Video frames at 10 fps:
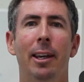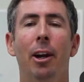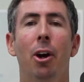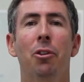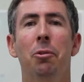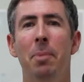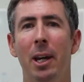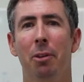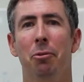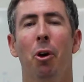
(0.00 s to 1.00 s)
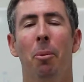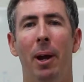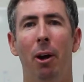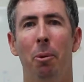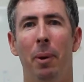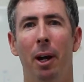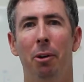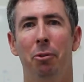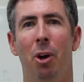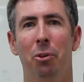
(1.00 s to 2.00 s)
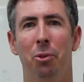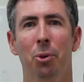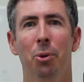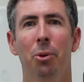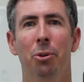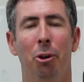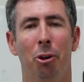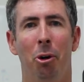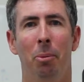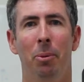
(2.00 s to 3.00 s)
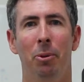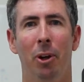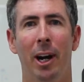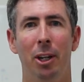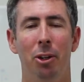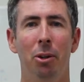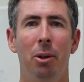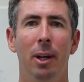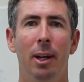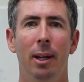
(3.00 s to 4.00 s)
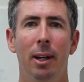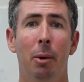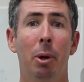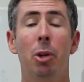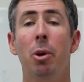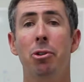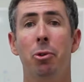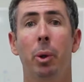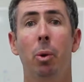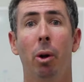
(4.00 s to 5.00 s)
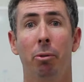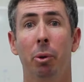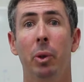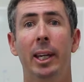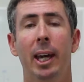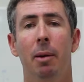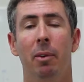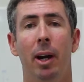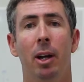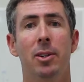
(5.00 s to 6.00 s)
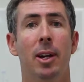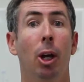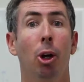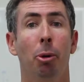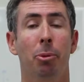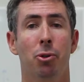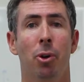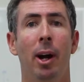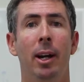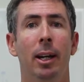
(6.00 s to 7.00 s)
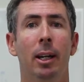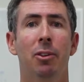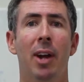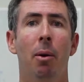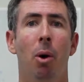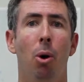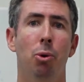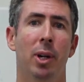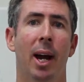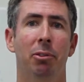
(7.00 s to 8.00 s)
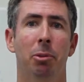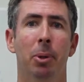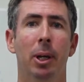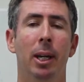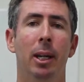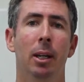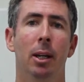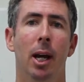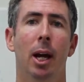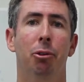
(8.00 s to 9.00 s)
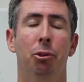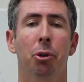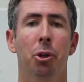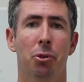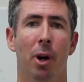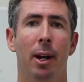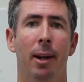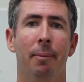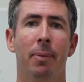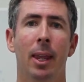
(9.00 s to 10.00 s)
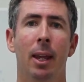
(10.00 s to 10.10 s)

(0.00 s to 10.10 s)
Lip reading: G'day guys, it's Mick from aeropowerflightschool.com.au. One of the questions we quite frequently get around helicopter training is how old you have to be to do your training.